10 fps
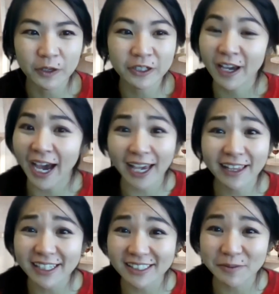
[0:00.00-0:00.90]
Could you
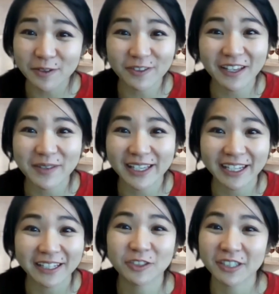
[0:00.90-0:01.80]
highlight some of them and
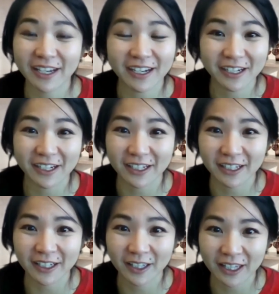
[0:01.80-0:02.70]
kind of share,
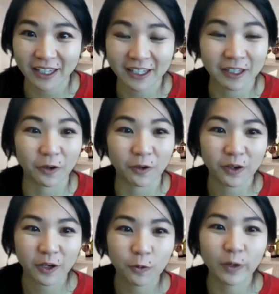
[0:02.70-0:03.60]

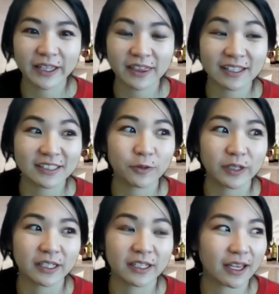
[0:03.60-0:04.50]
what things you
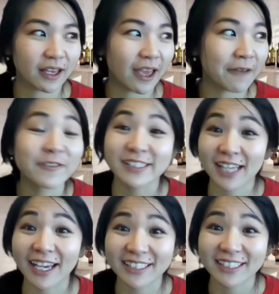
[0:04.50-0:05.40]
would
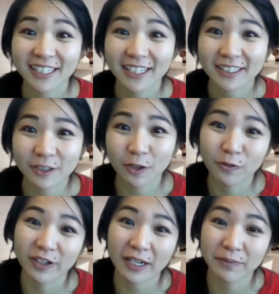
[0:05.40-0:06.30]
emphasize to
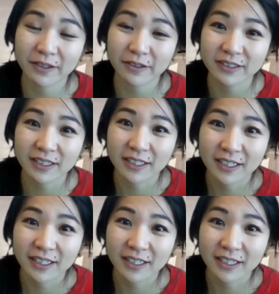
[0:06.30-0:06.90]
overcome those?